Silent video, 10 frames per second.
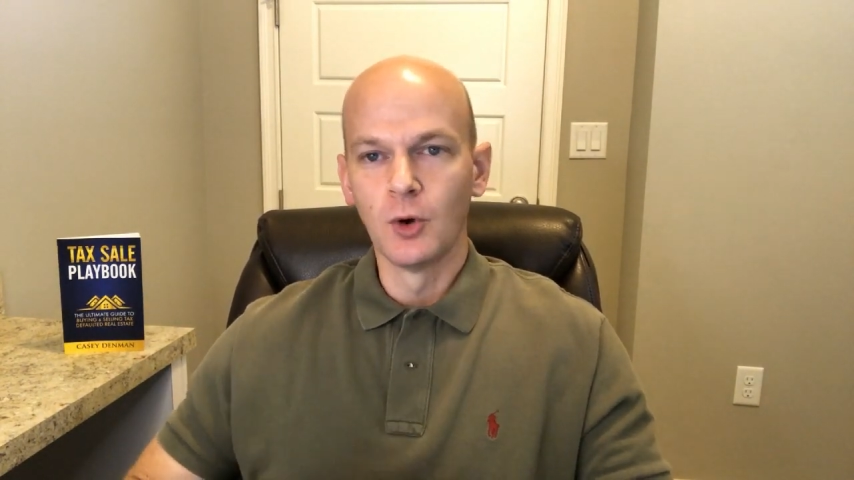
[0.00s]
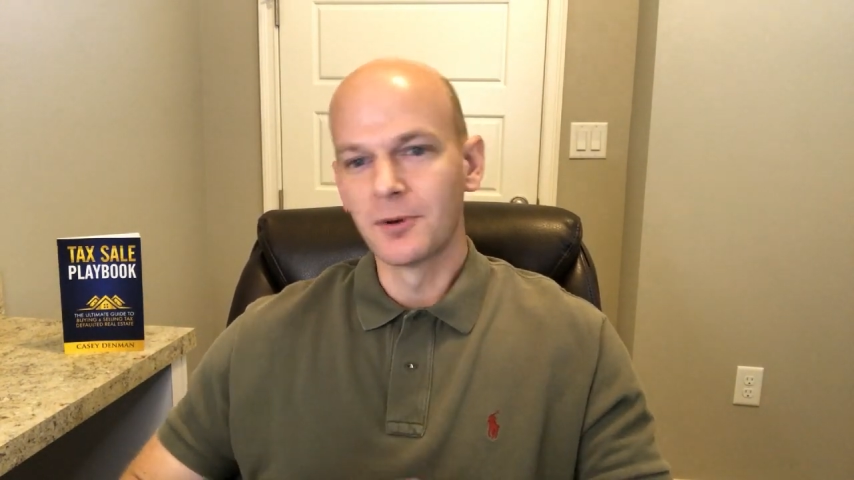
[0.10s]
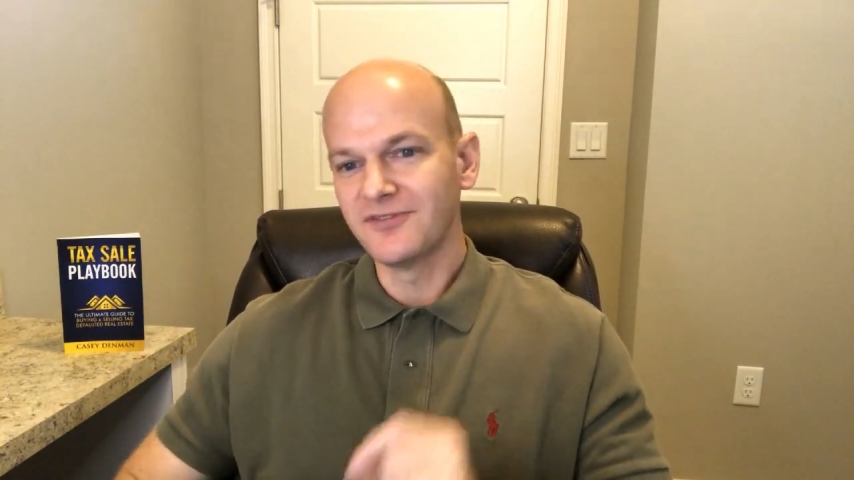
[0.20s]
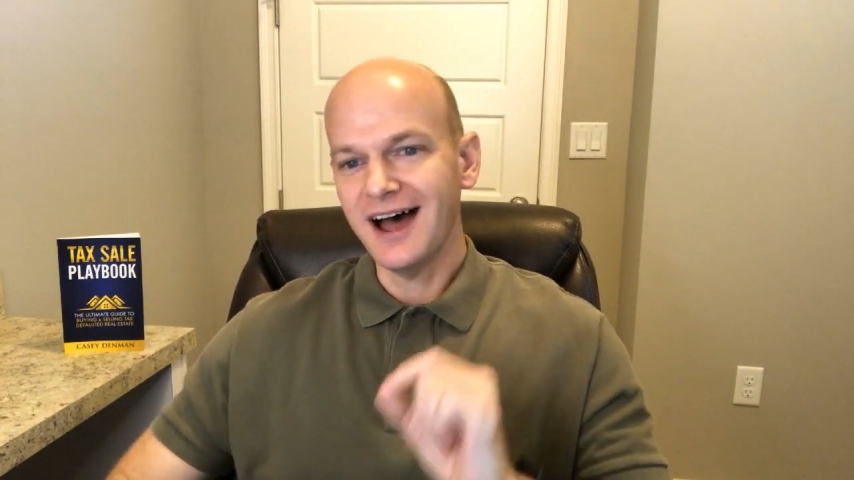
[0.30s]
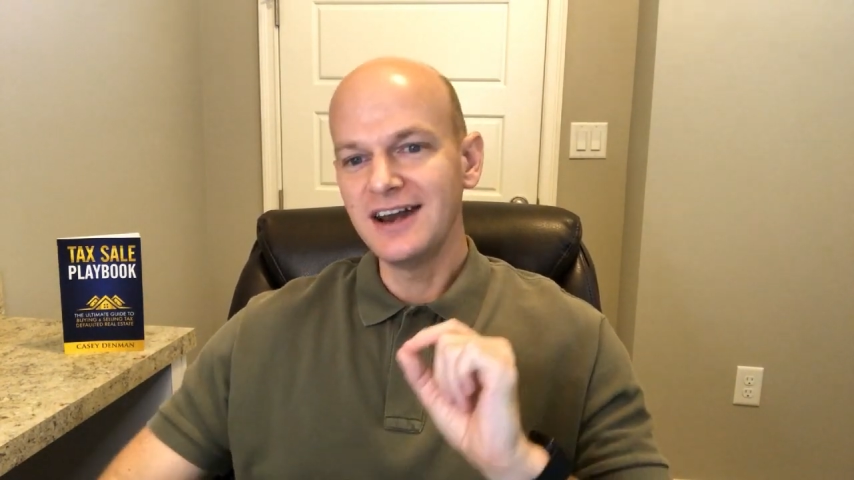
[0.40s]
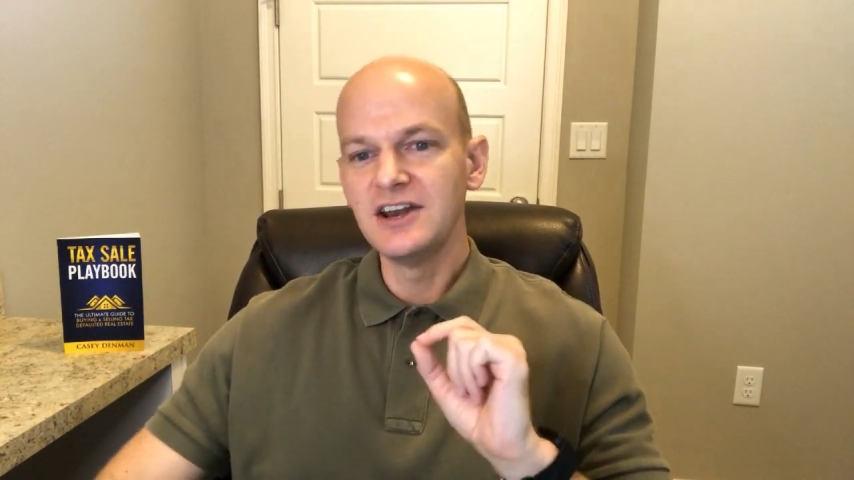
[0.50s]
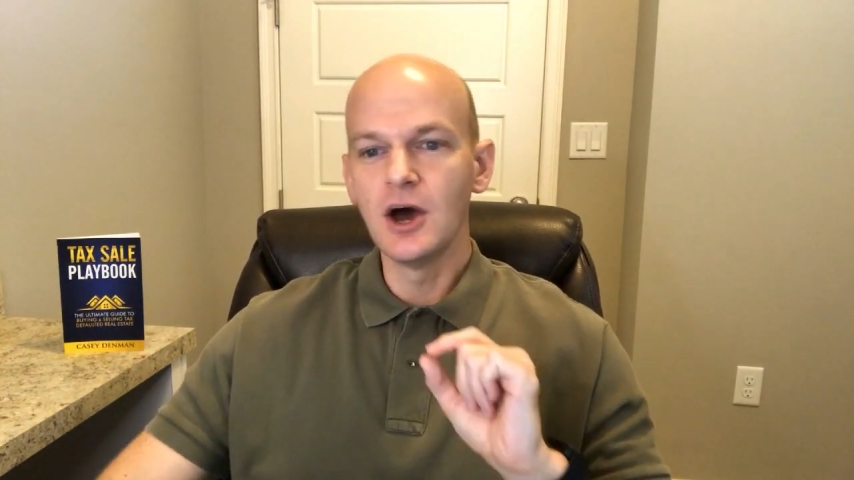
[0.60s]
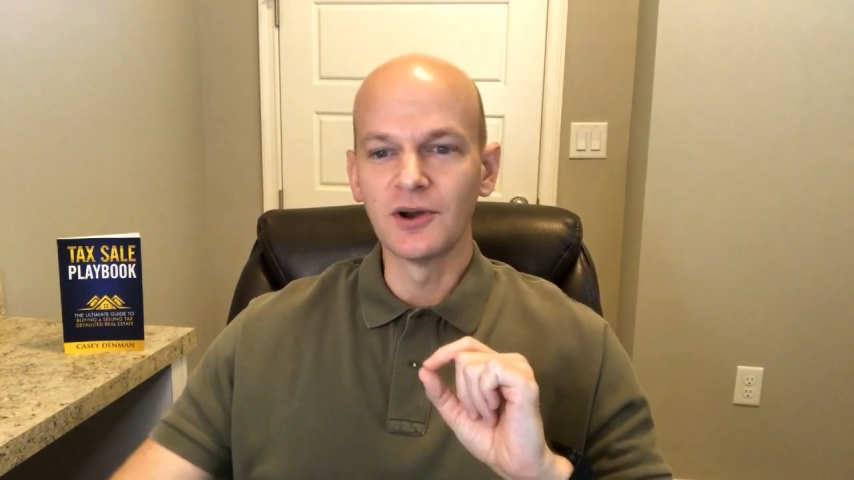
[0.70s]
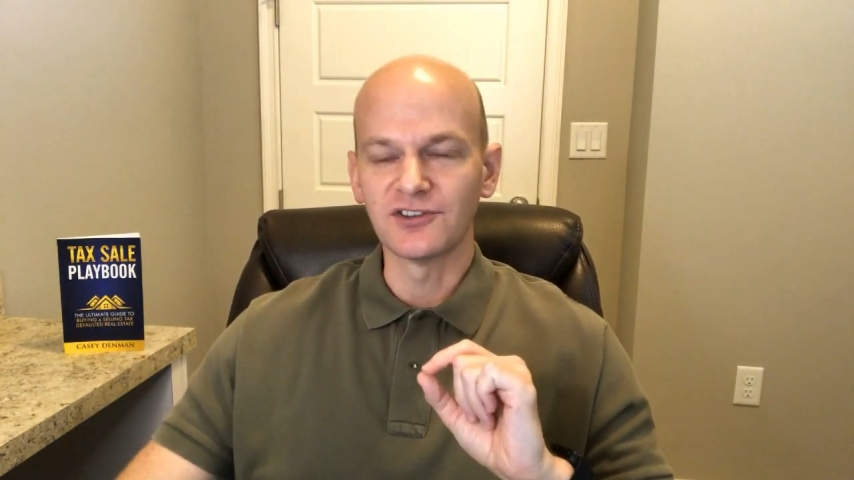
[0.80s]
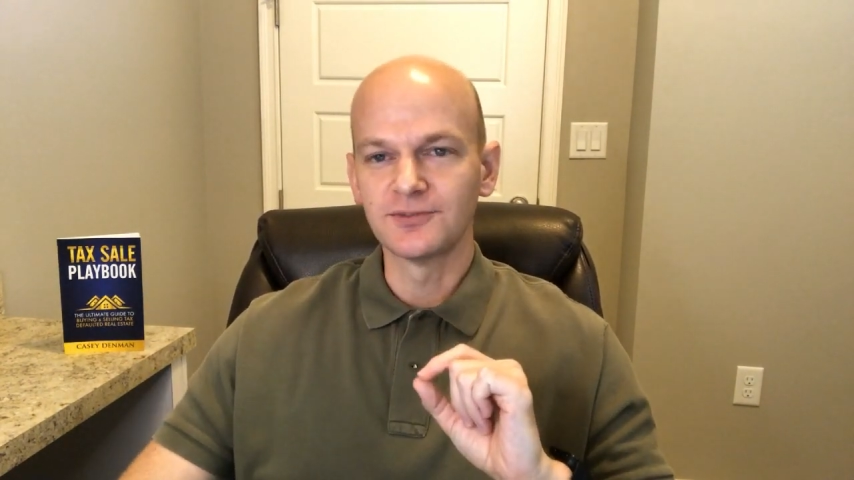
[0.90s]
will provide
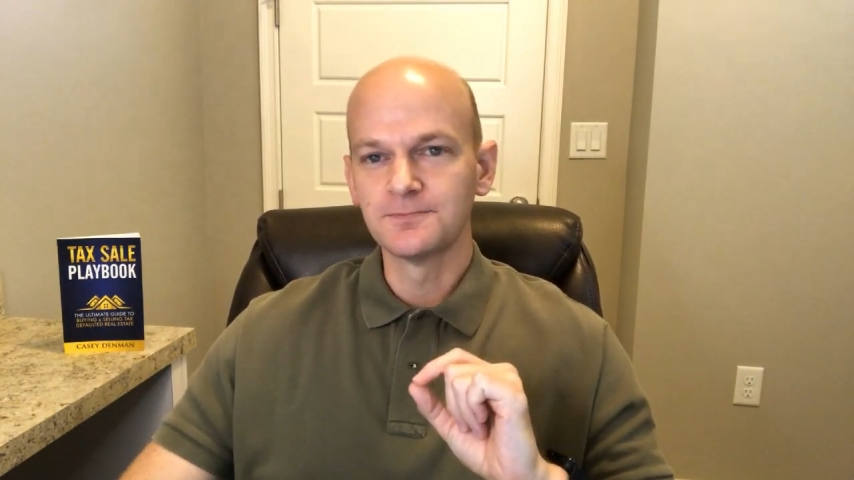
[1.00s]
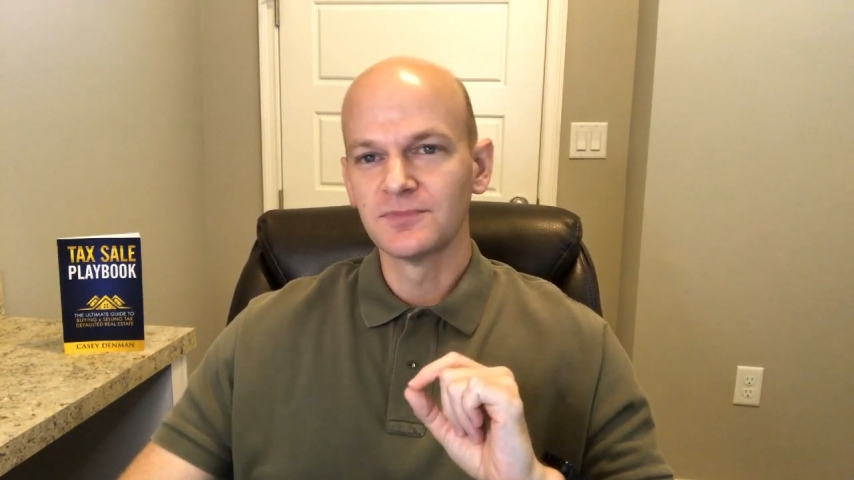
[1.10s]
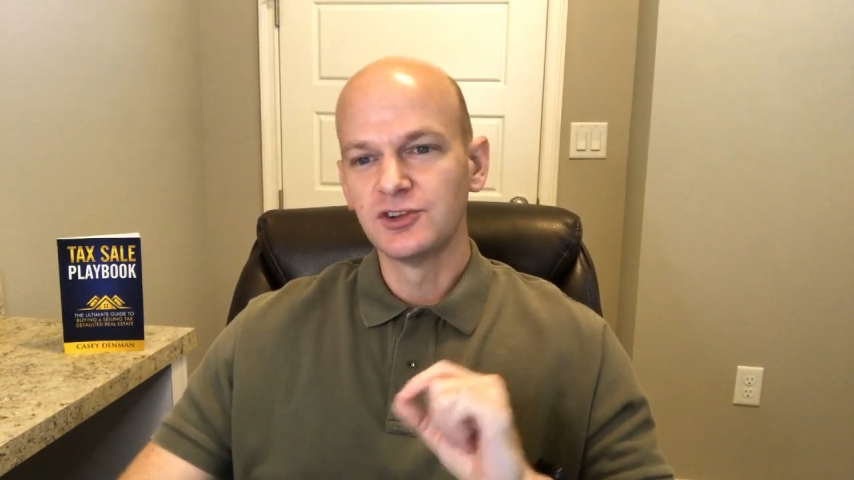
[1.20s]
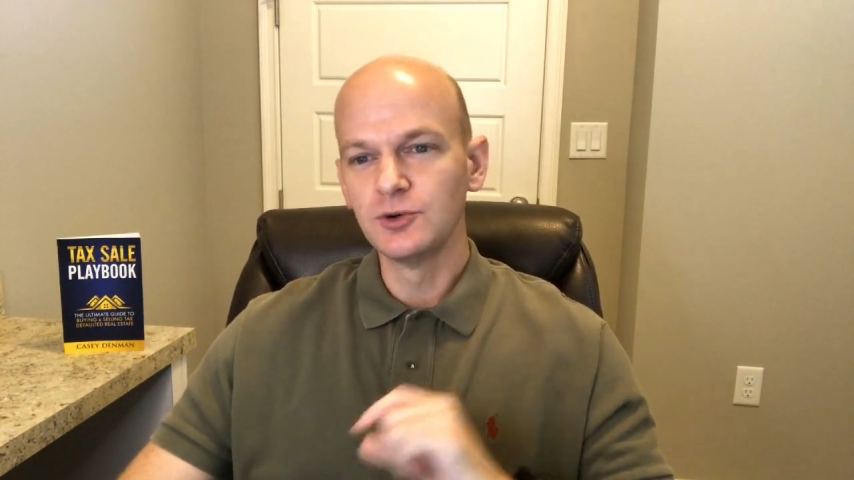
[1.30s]
notice